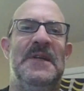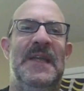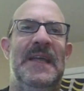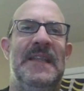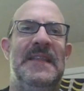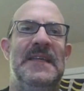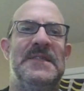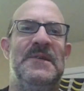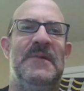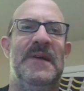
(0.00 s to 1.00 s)
looking at
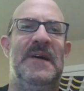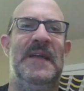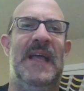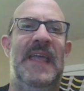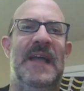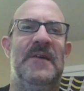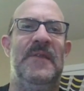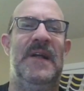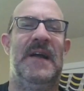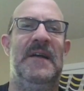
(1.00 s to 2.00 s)
this going, oh, I can't go
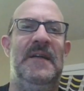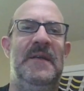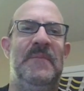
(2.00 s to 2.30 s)
there.